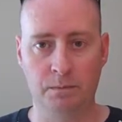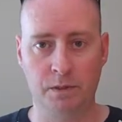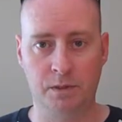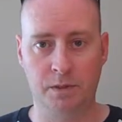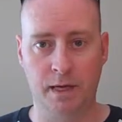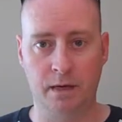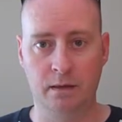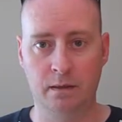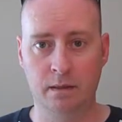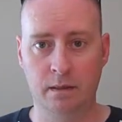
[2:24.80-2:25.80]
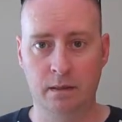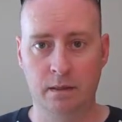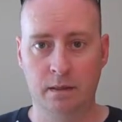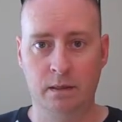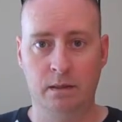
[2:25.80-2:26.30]
I'm just saying.
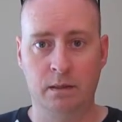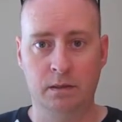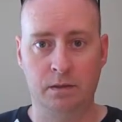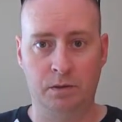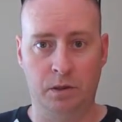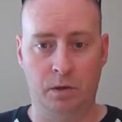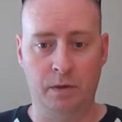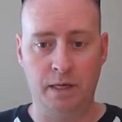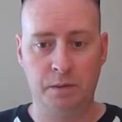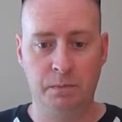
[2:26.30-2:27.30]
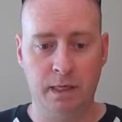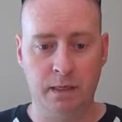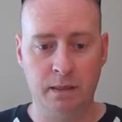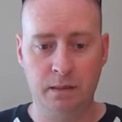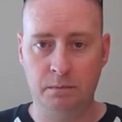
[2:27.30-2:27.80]
So that's
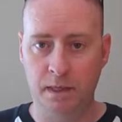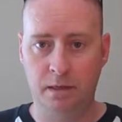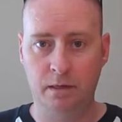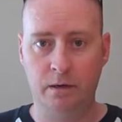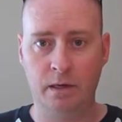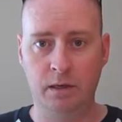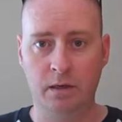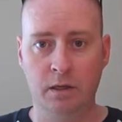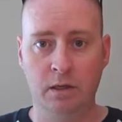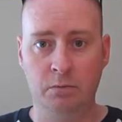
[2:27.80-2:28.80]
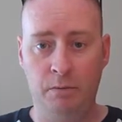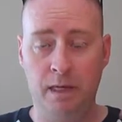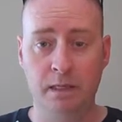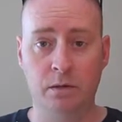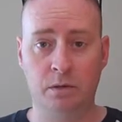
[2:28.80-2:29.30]
my my theory.
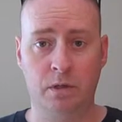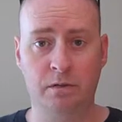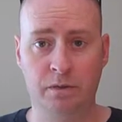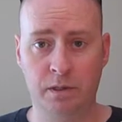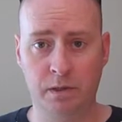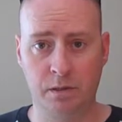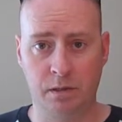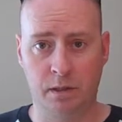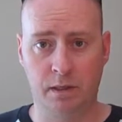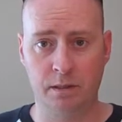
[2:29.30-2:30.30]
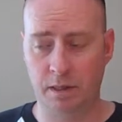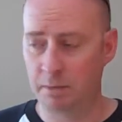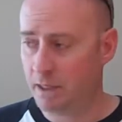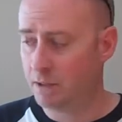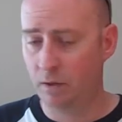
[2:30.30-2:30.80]
Magneto's going to fix his claws. I
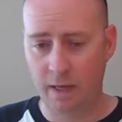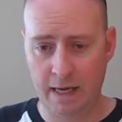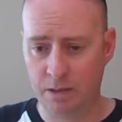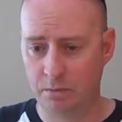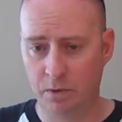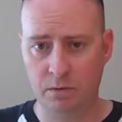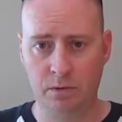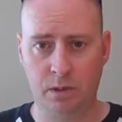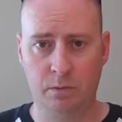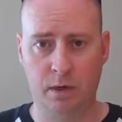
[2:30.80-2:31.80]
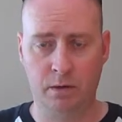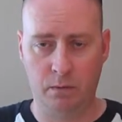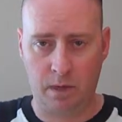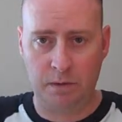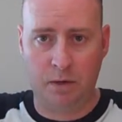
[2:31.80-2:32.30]
mean, he still has them. They're somewhere.
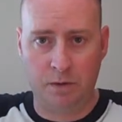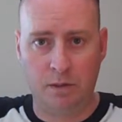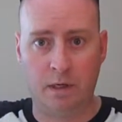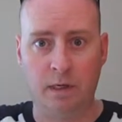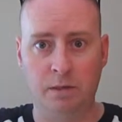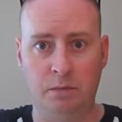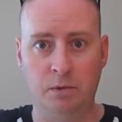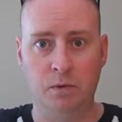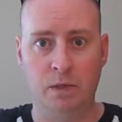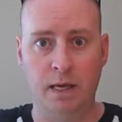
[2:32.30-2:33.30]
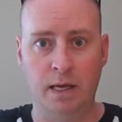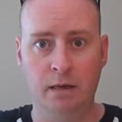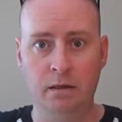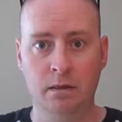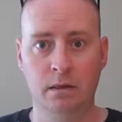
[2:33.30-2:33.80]
They're, I mean, they're stuck in some dude's
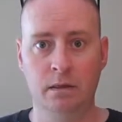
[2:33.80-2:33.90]
head.